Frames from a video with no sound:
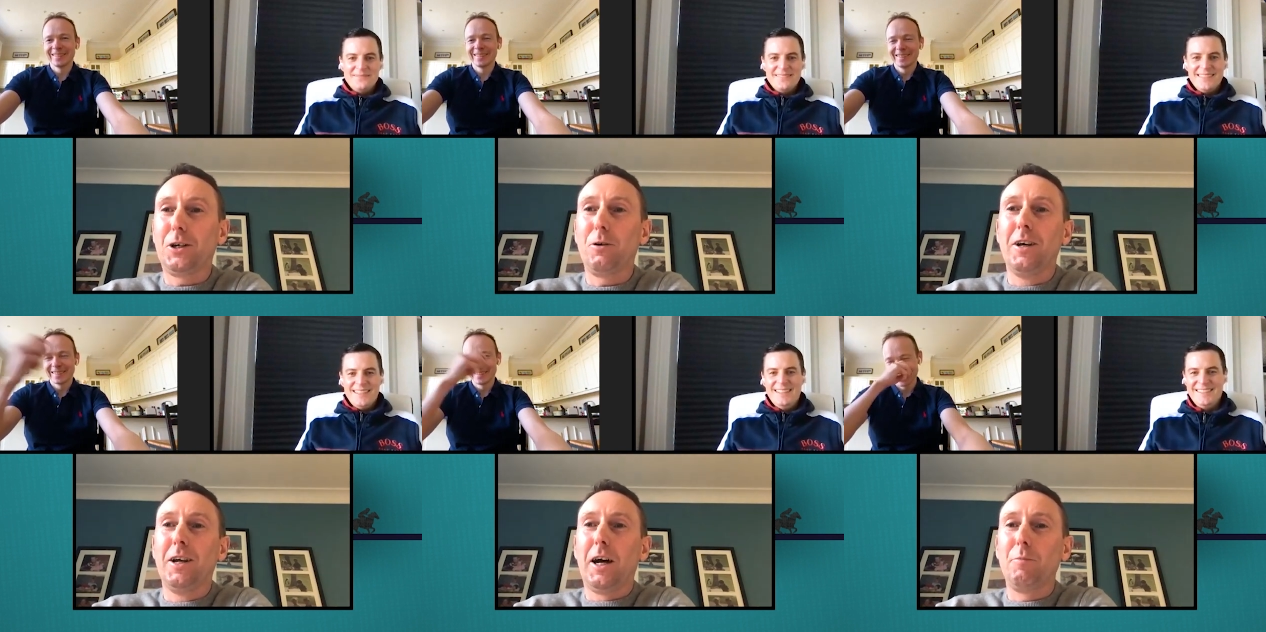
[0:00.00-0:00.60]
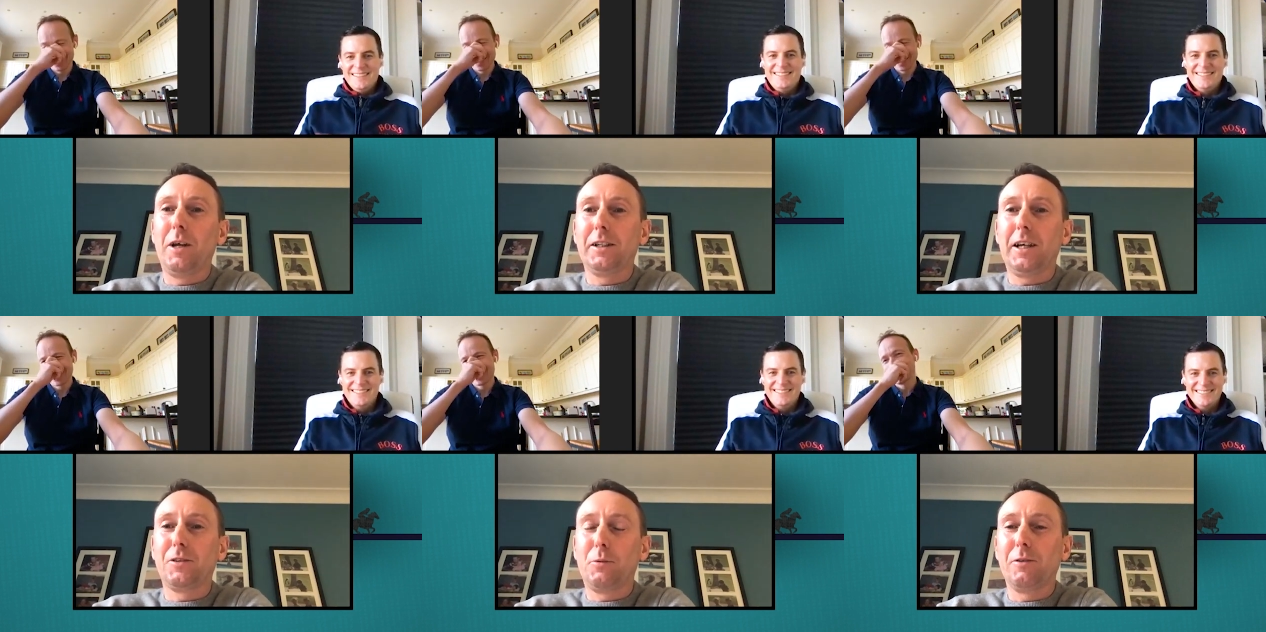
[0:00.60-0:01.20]
Speaker 1: So and then
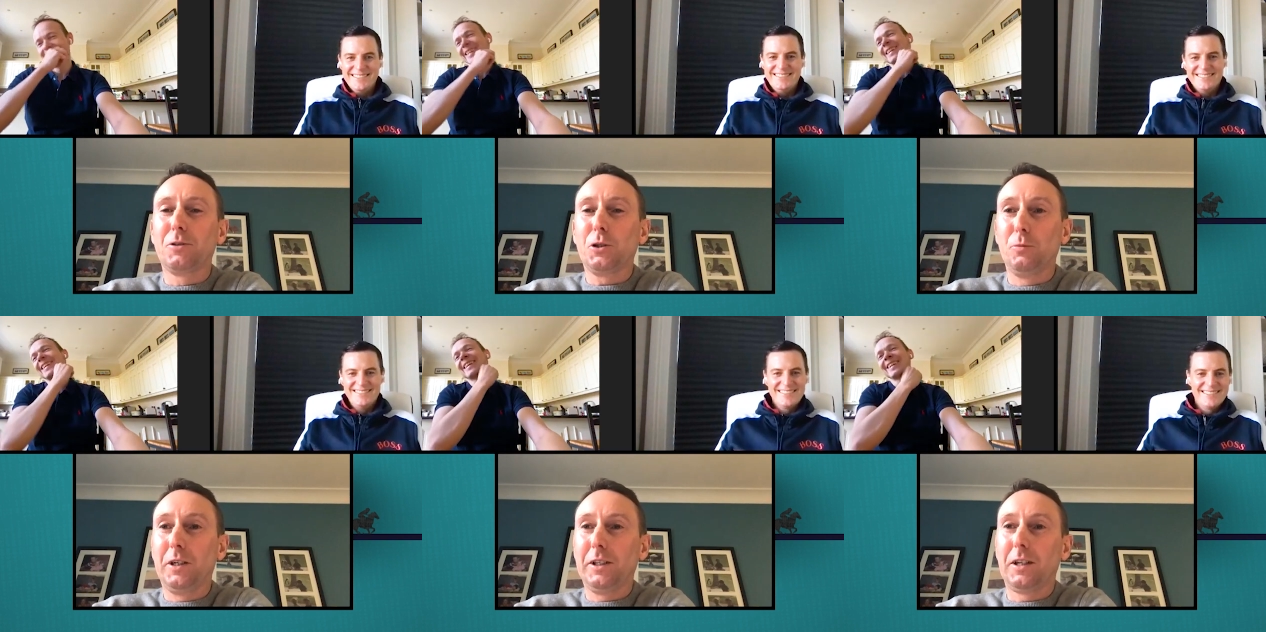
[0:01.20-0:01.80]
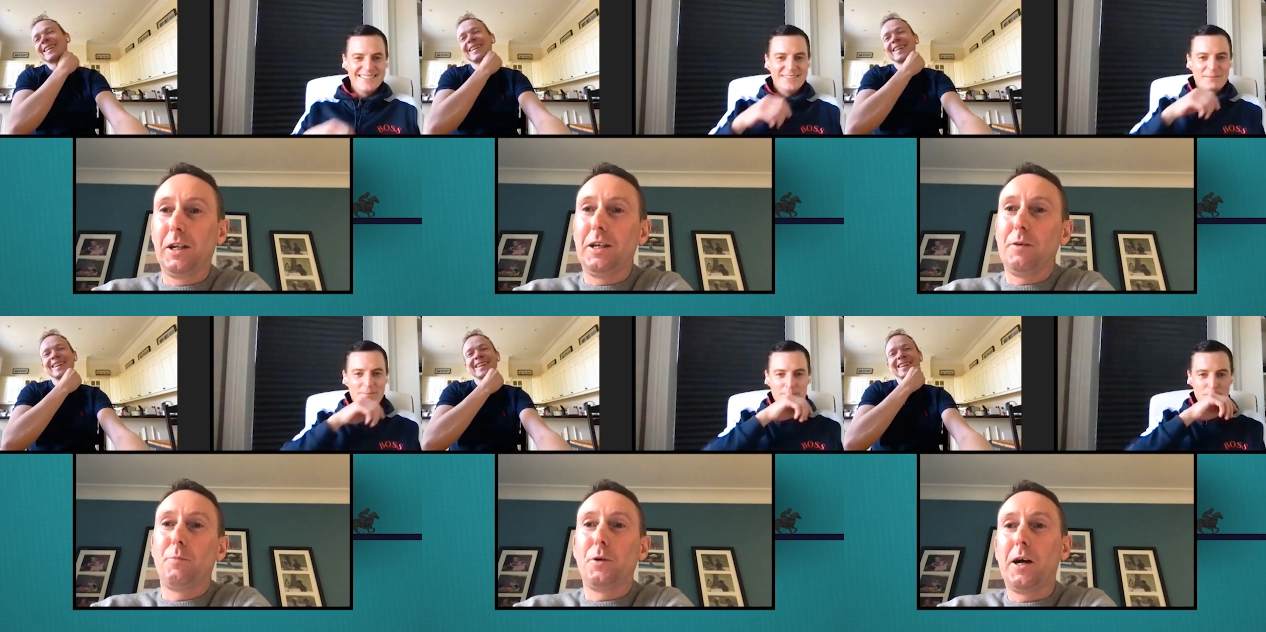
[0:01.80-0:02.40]
after about two minutes,
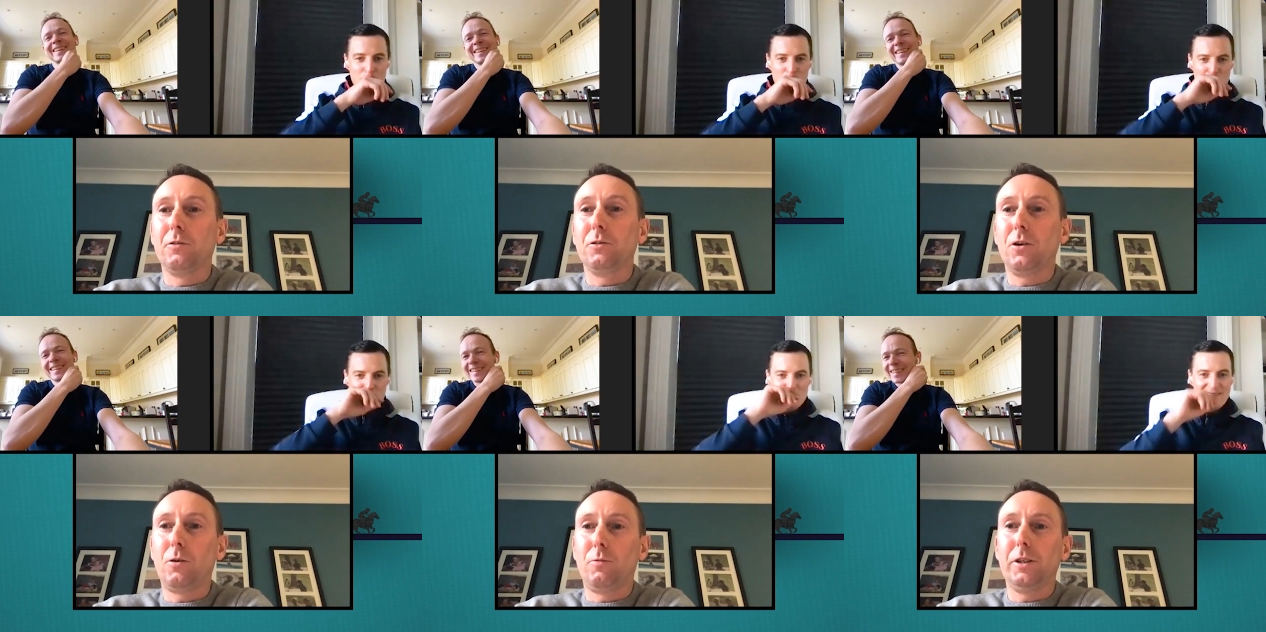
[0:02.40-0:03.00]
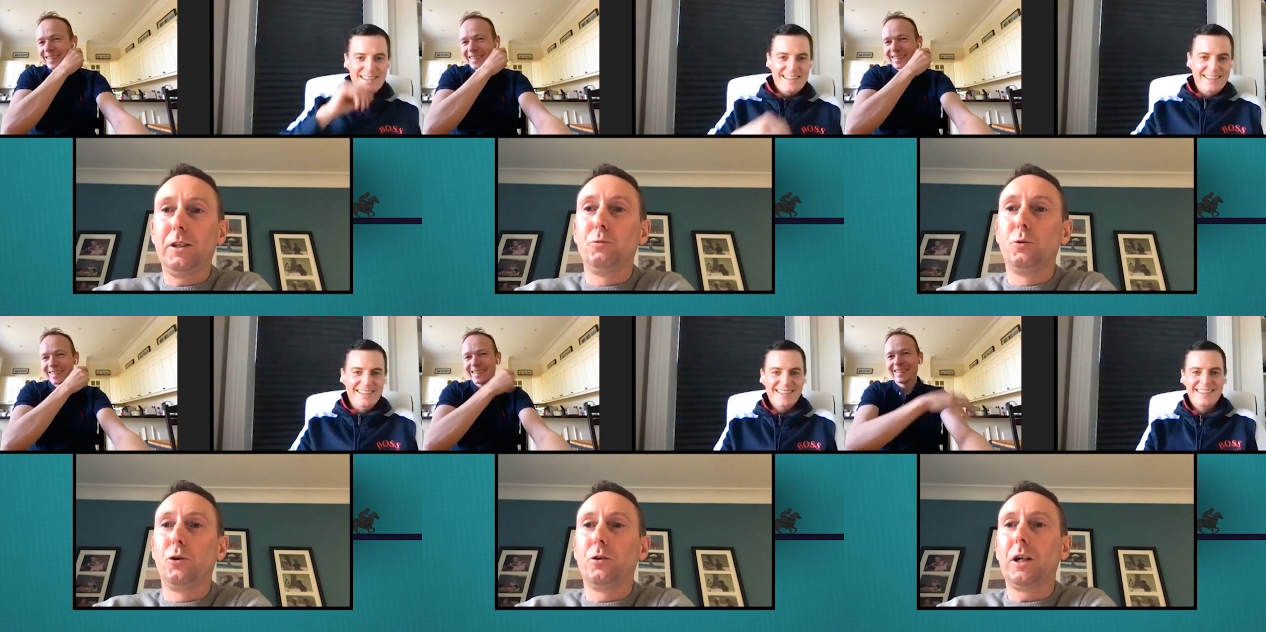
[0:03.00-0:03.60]
Liam Browne, um, he
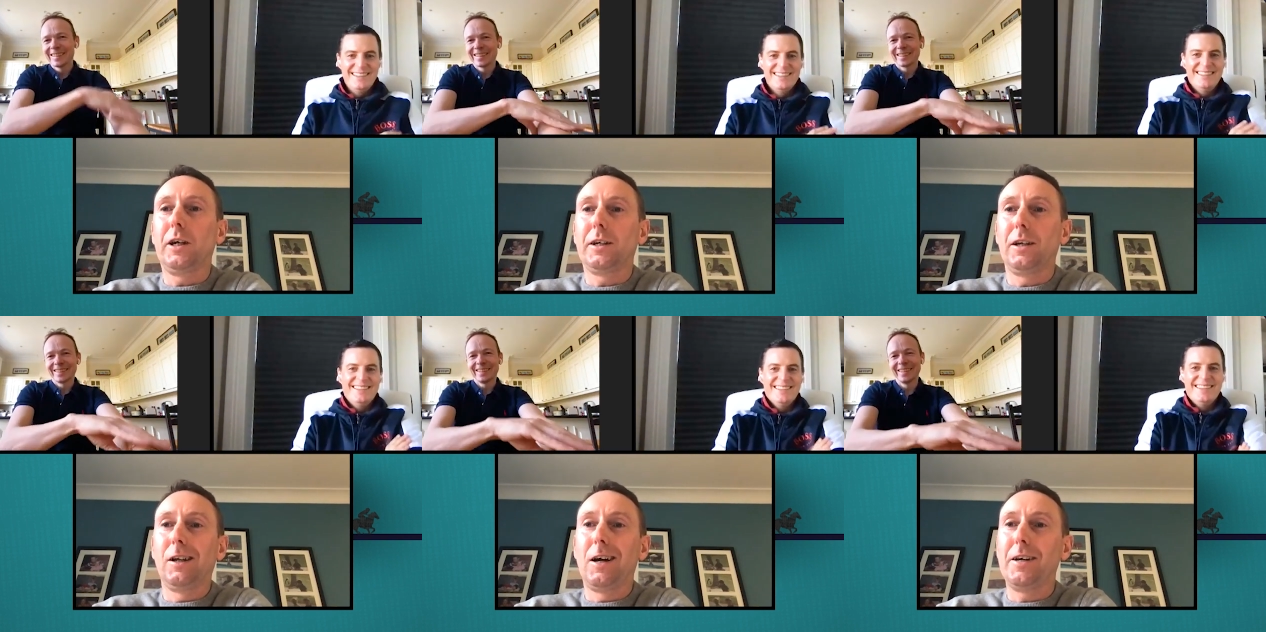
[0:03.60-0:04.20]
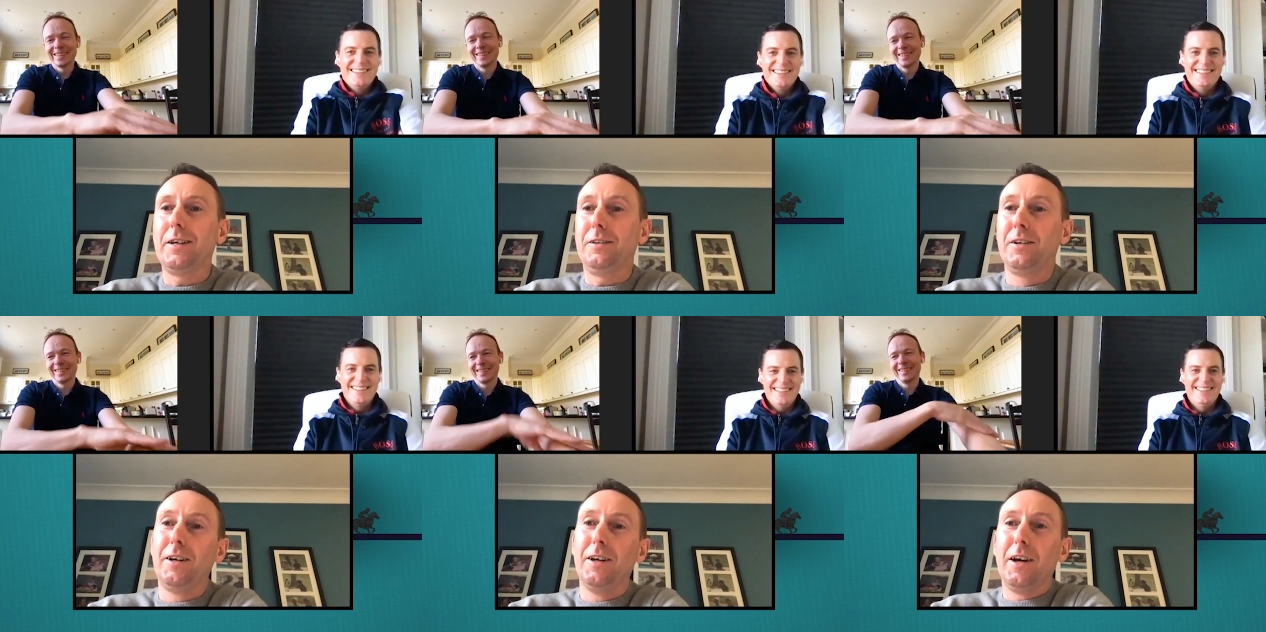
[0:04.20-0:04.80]
roared like a lion,
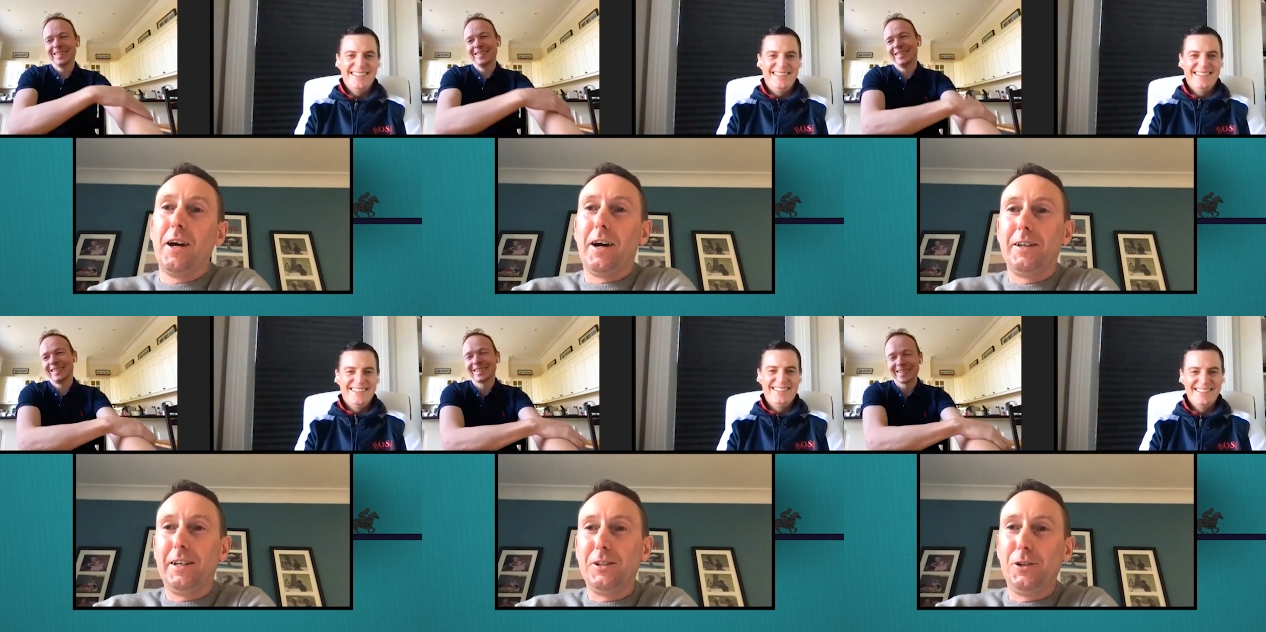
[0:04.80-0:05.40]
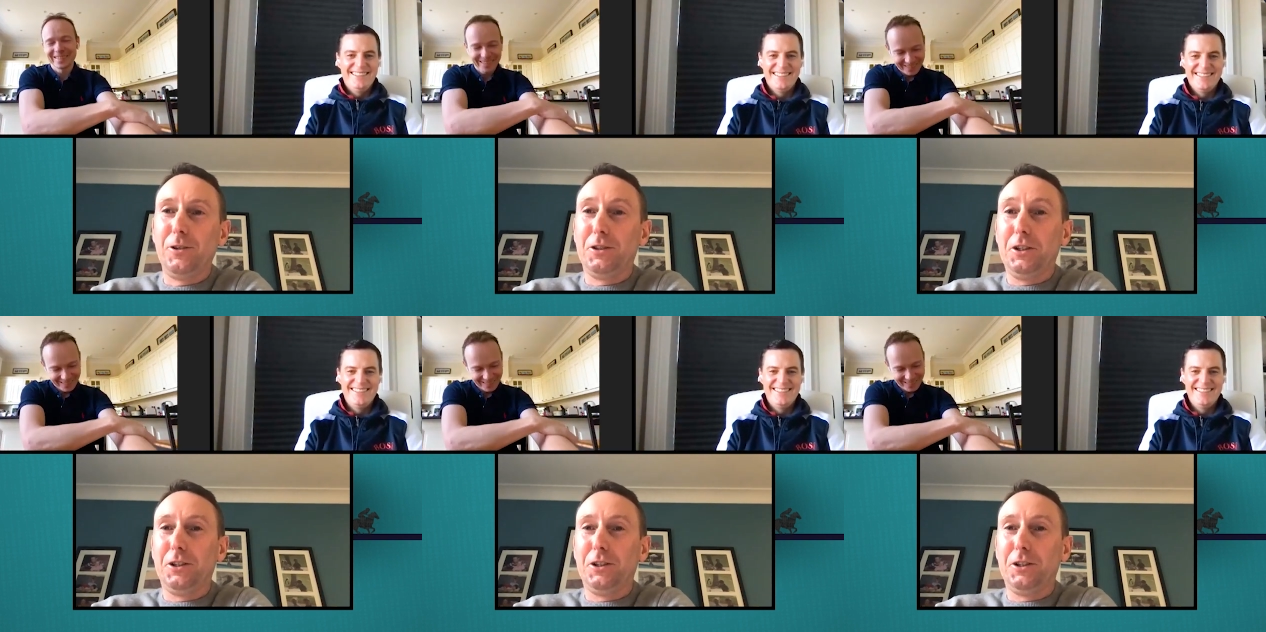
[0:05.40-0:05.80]
and then Hughie